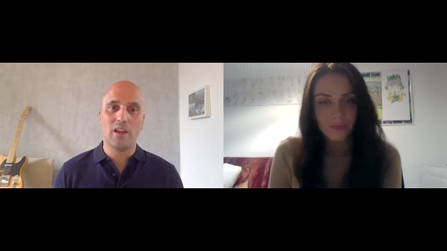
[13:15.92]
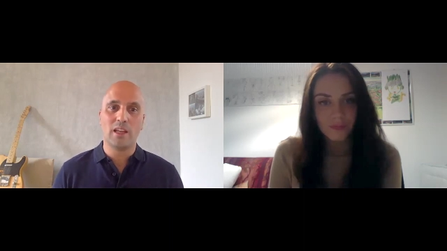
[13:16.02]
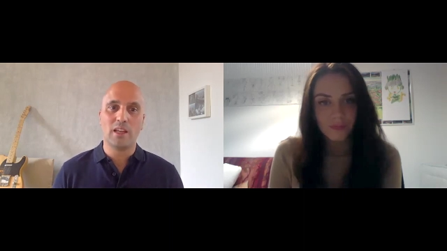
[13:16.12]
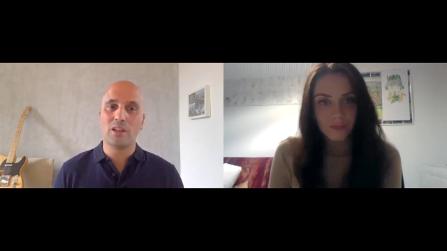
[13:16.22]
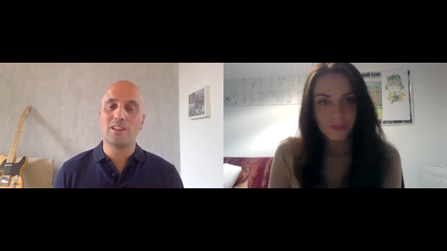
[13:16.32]

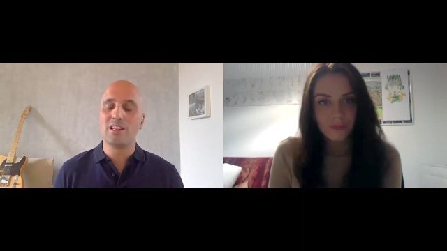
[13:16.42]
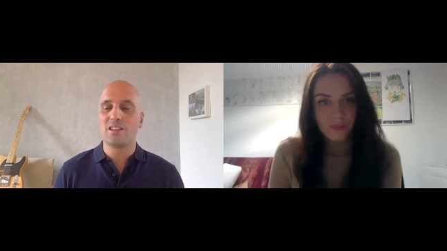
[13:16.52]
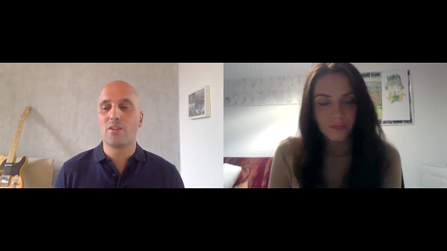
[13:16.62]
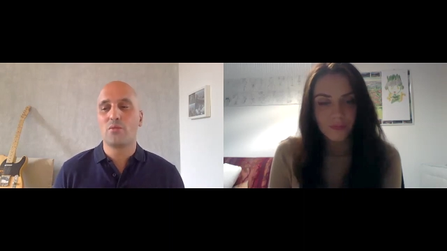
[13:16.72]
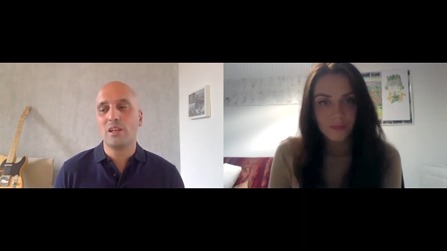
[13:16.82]
Speaker 1: Intuendi's
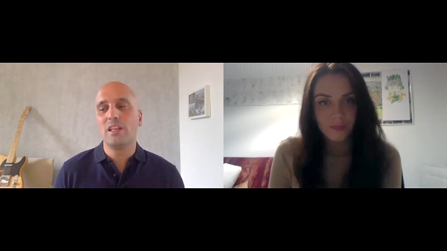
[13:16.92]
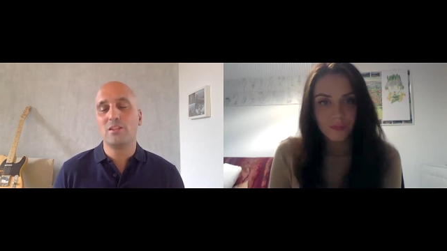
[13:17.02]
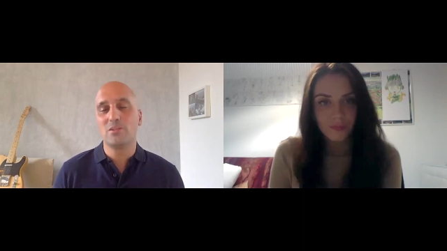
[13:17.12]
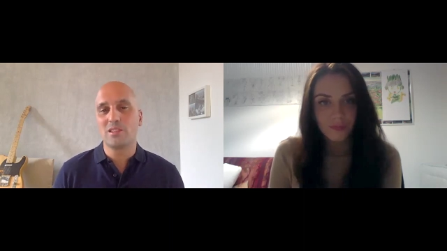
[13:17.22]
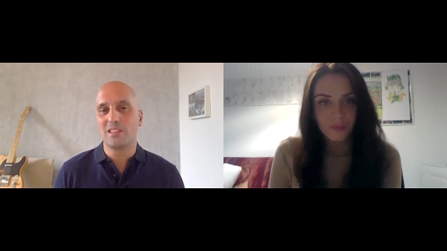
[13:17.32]
are really
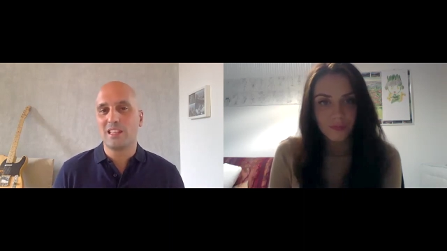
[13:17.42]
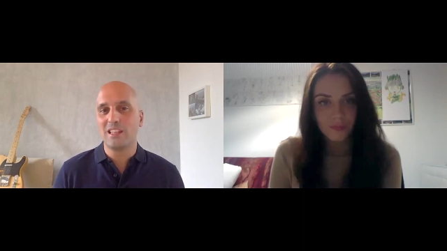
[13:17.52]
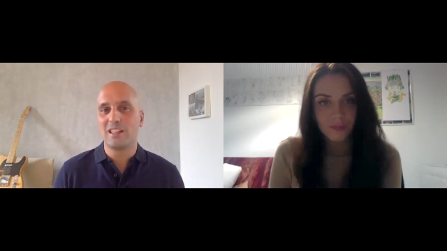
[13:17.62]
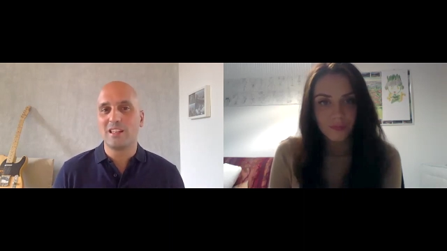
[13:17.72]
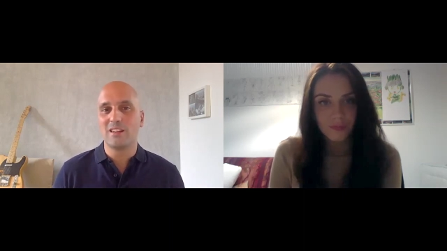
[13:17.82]

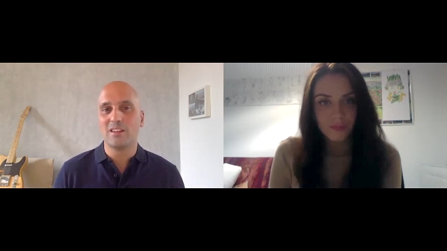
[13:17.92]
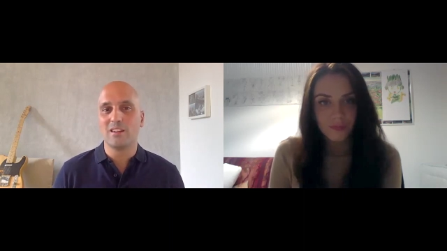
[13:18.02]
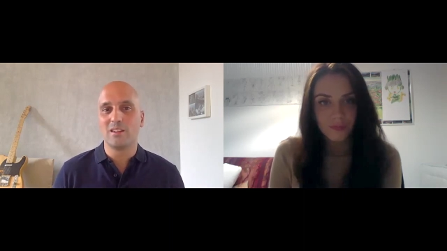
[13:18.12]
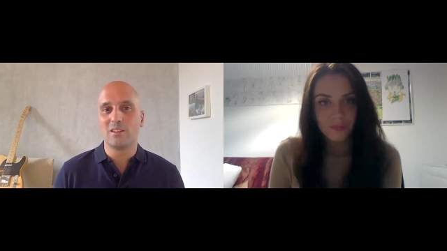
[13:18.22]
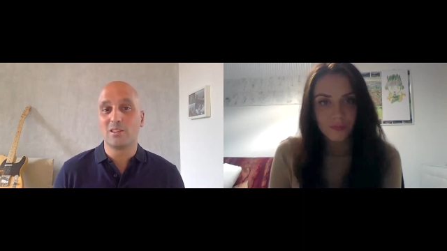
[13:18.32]
interesting
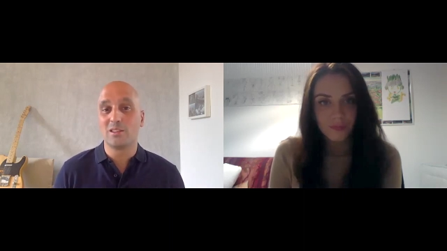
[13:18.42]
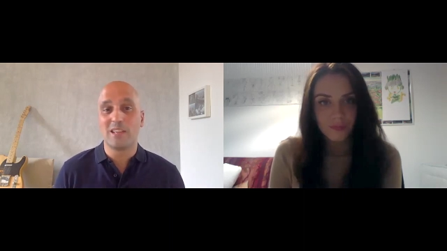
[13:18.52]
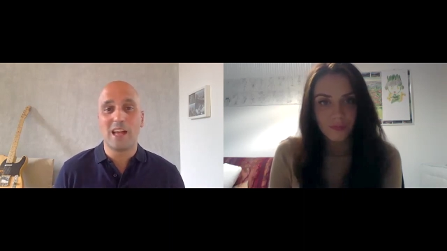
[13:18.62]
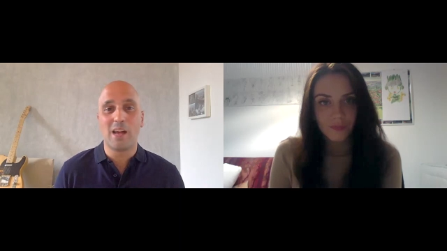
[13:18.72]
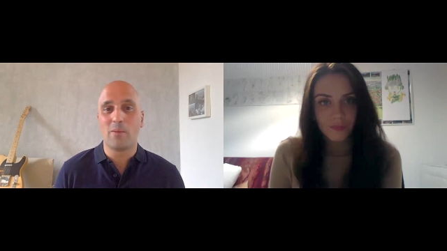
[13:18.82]
uh,
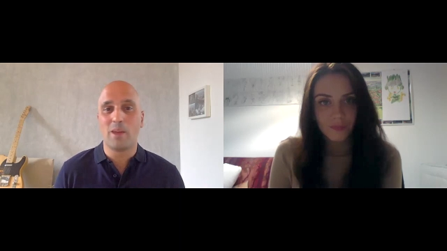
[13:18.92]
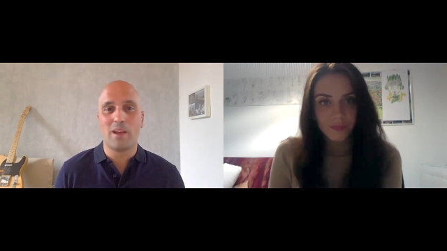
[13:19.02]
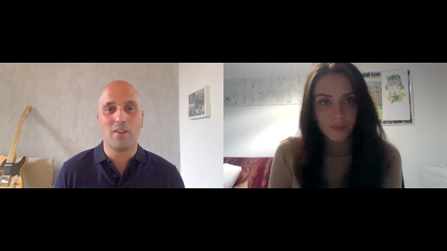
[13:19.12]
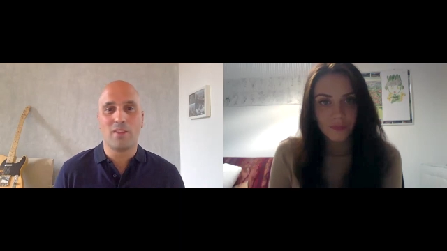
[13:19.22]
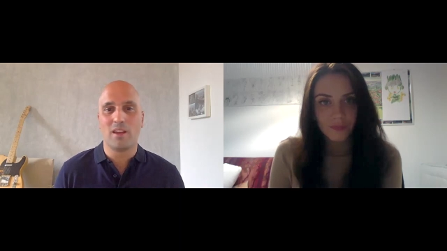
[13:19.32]
startup
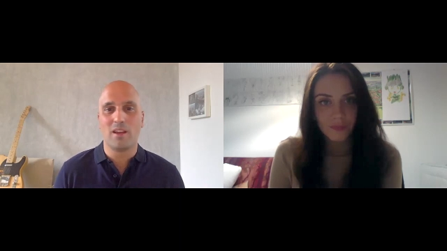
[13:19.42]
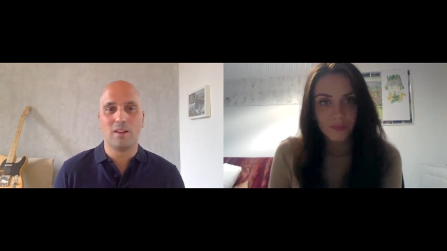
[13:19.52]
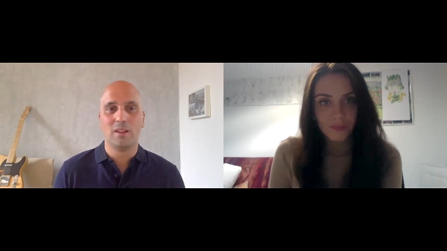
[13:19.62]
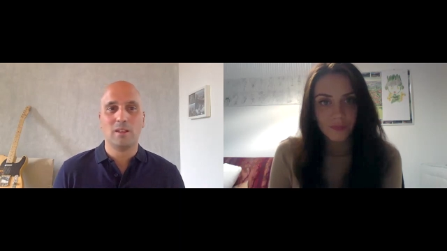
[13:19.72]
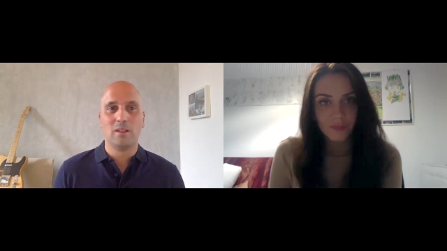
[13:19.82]
and uh,
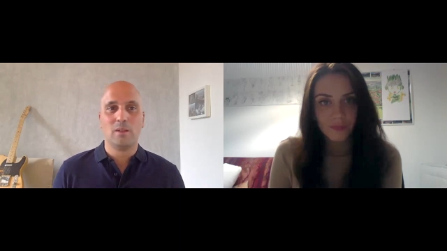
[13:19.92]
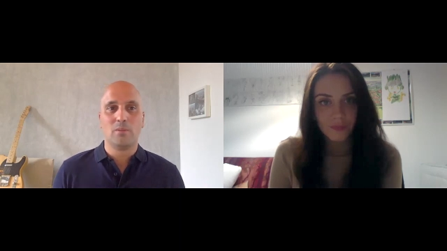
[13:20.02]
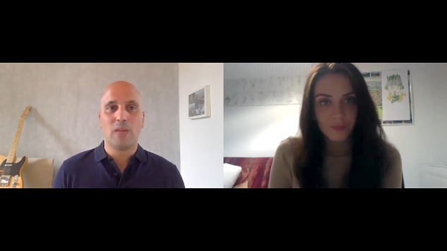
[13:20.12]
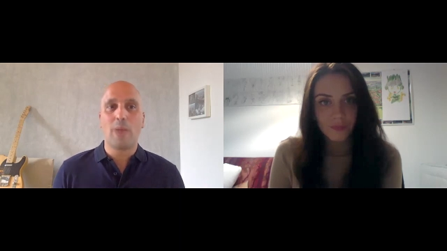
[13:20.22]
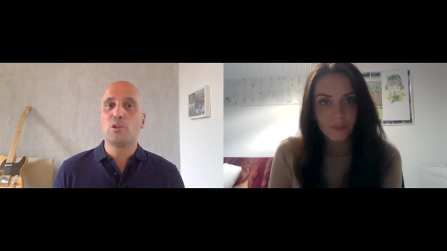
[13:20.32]

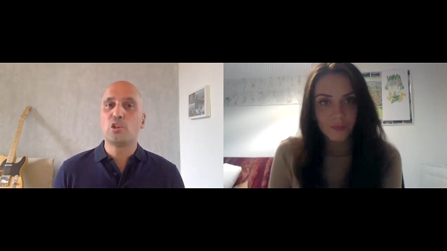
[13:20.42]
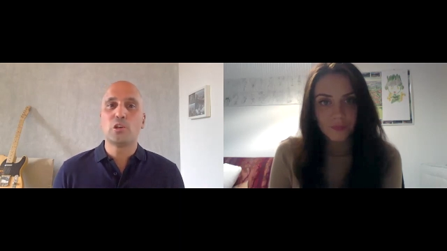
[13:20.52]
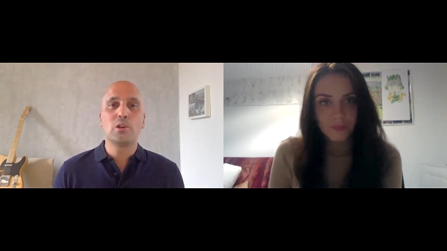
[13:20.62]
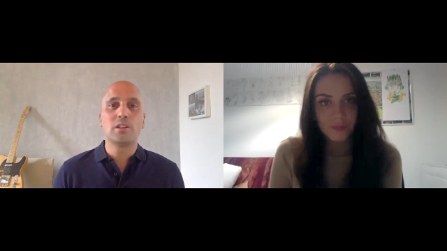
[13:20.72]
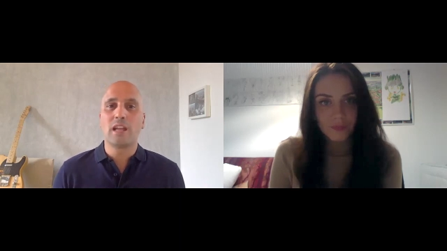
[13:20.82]
i'm
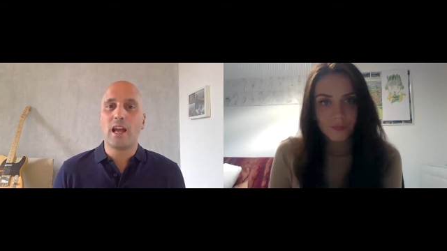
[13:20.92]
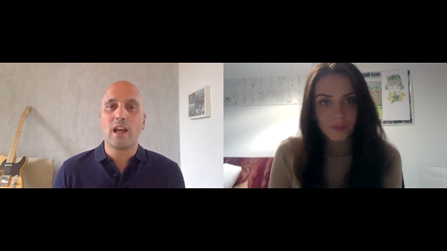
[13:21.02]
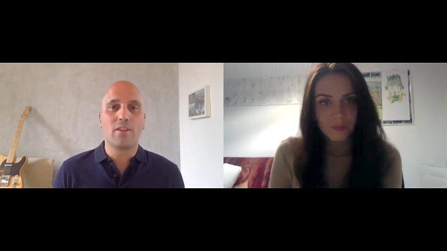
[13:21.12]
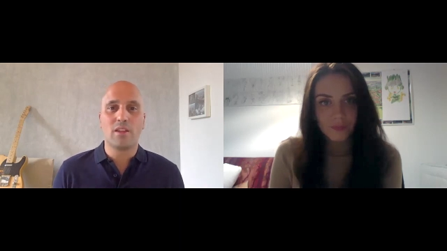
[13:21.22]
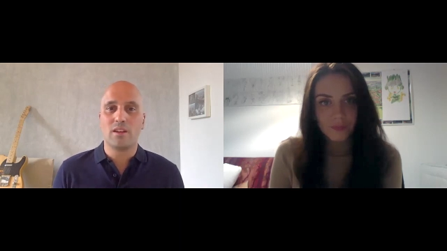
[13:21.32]
sure
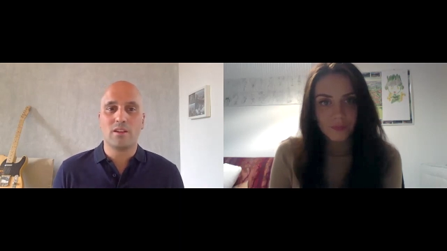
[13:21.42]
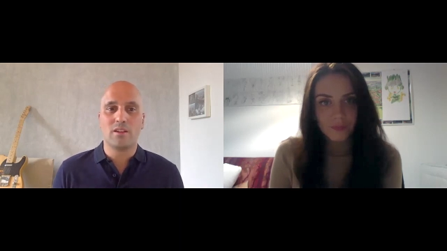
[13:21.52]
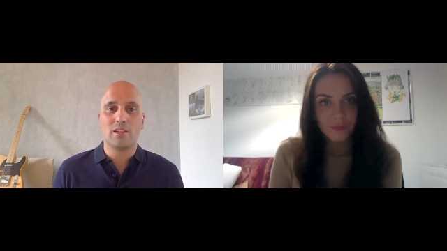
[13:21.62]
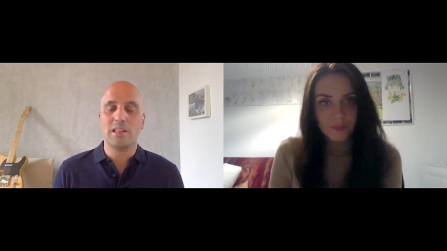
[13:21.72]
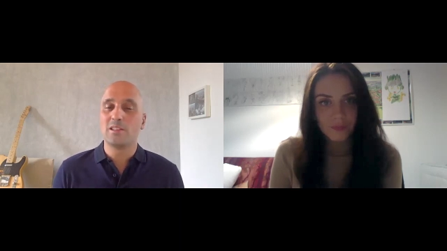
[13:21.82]
that
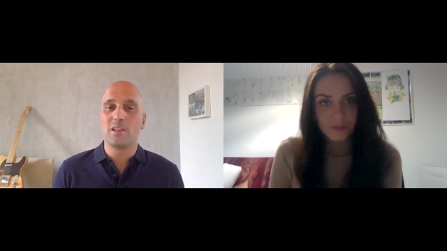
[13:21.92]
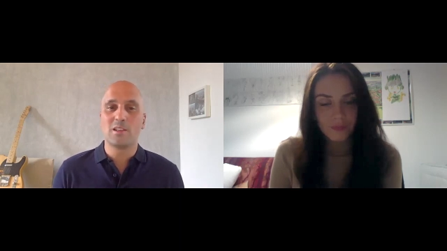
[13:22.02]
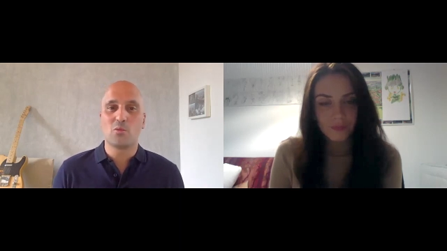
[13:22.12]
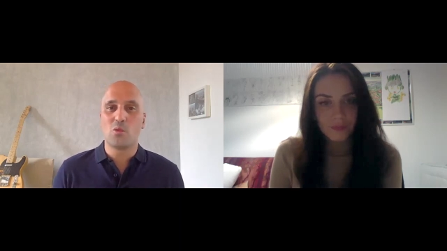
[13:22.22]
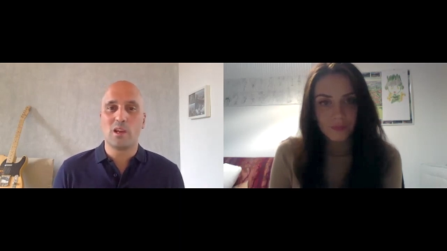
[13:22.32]
uh,
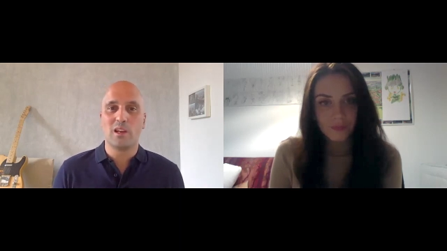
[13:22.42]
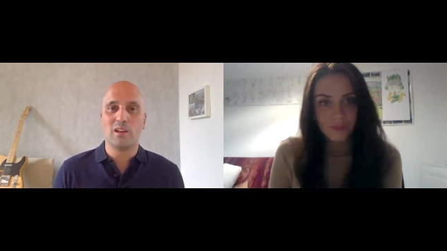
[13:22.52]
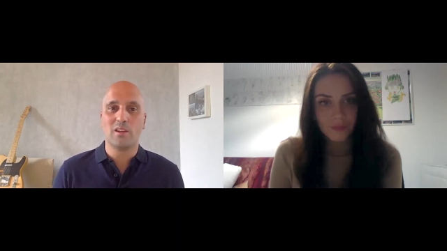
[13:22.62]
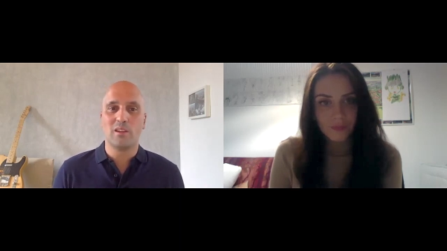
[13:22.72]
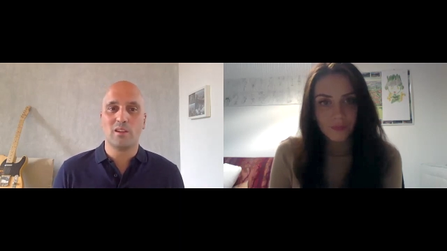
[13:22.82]
interns will